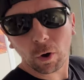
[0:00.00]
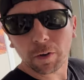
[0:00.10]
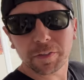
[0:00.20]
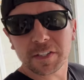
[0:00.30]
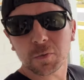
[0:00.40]

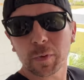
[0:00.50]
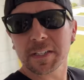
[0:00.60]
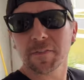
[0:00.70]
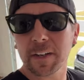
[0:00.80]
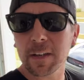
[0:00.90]
On this
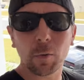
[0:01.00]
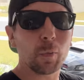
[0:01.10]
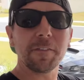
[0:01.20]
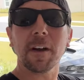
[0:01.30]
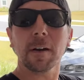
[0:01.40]
week's video,
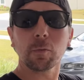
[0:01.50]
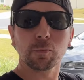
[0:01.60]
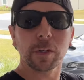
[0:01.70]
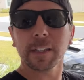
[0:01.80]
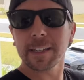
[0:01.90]
we've got a
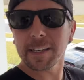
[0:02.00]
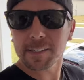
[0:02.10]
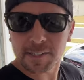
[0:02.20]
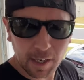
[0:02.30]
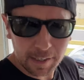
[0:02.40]
really
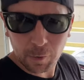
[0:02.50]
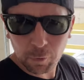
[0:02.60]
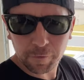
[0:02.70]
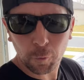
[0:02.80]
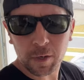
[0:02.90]
exciting
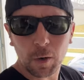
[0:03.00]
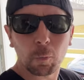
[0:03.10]
one for you.